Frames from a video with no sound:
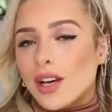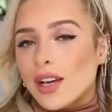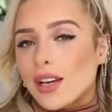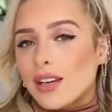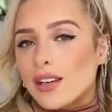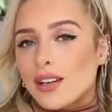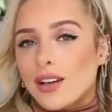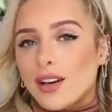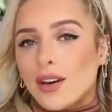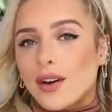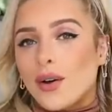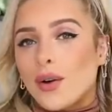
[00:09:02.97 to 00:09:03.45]

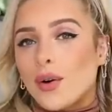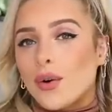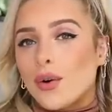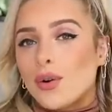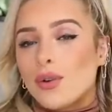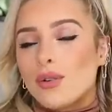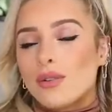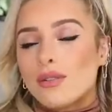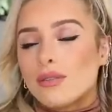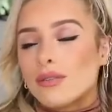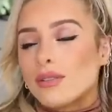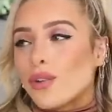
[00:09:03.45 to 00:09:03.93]
Like,
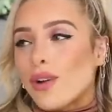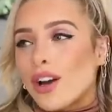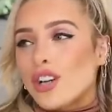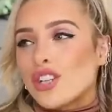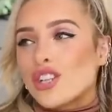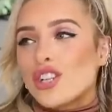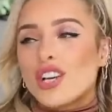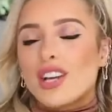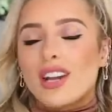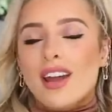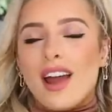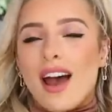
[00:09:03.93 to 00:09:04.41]
go
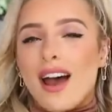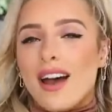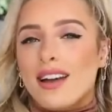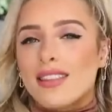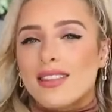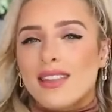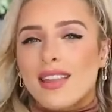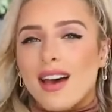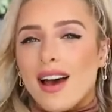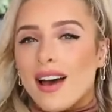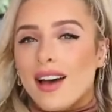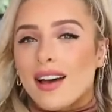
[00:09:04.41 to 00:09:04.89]
crush it
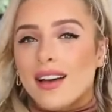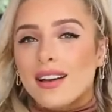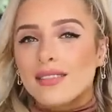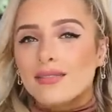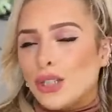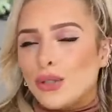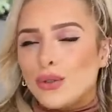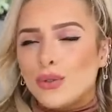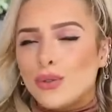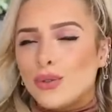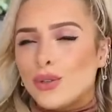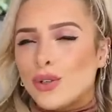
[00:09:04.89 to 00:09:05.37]
at that
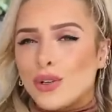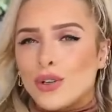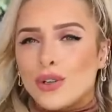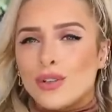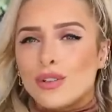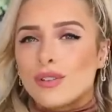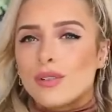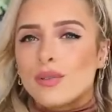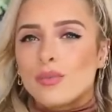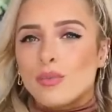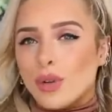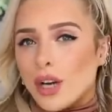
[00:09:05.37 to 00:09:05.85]
cute
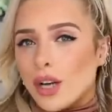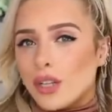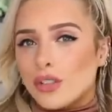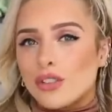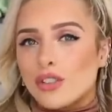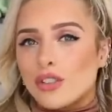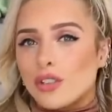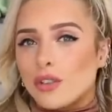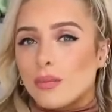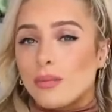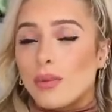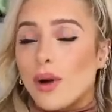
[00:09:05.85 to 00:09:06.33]
girls
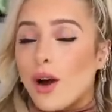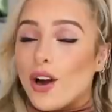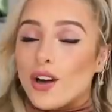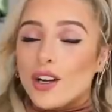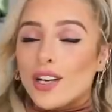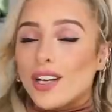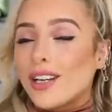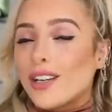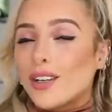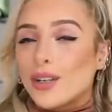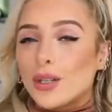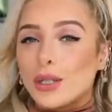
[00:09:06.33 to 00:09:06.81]
brunch or
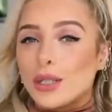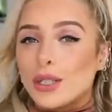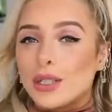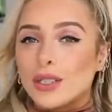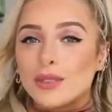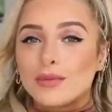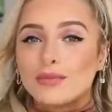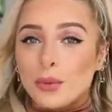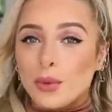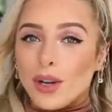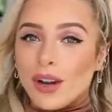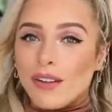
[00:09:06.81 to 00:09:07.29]
party or
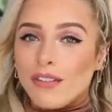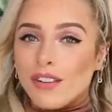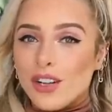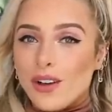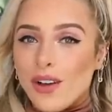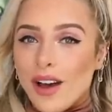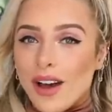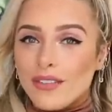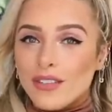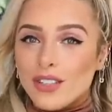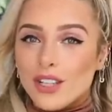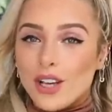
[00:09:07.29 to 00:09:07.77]
whatever
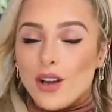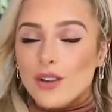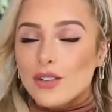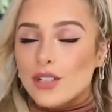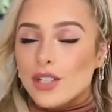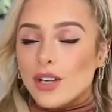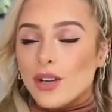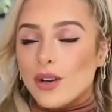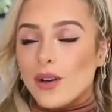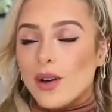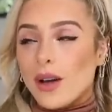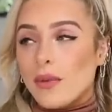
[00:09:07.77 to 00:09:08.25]
you have to go
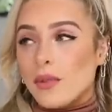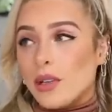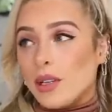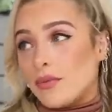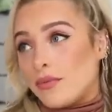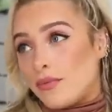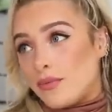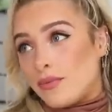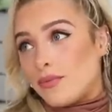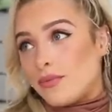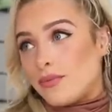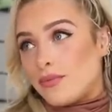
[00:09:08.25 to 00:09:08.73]
to. I mean,
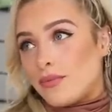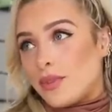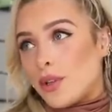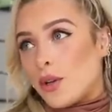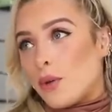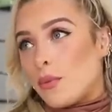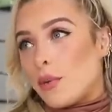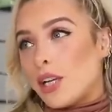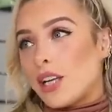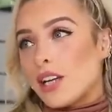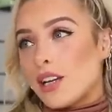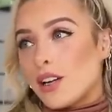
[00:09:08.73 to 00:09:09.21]

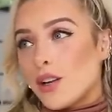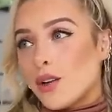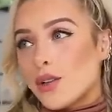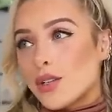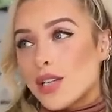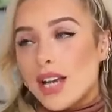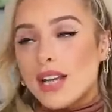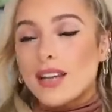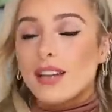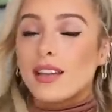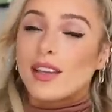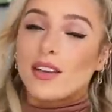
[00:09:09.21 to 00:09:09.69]
nobody can go
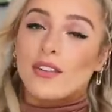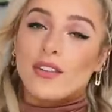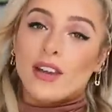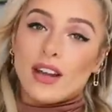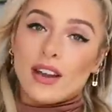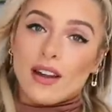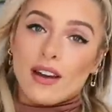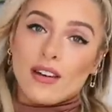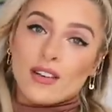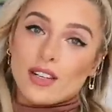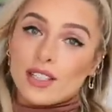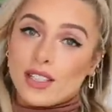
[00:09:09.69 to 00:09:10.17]
to anything
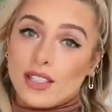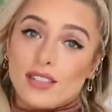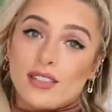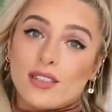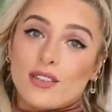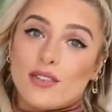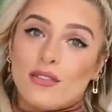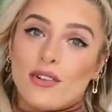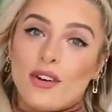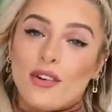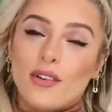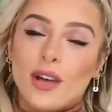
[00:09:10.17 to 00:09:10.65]
right now because it's
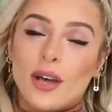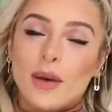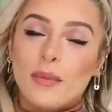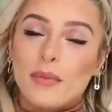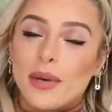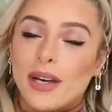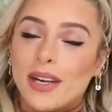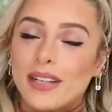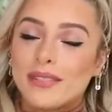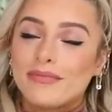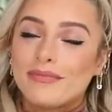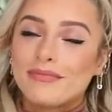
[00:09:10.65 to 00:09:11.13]
Corona,
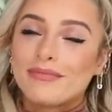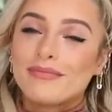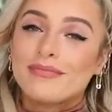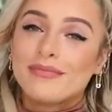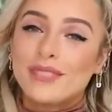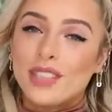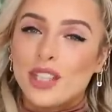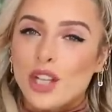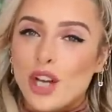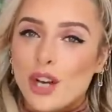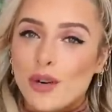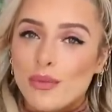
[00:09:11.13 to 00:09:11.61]
but
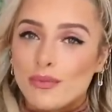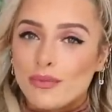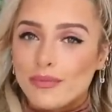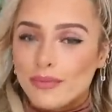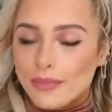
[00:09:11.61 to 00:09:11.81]
you know.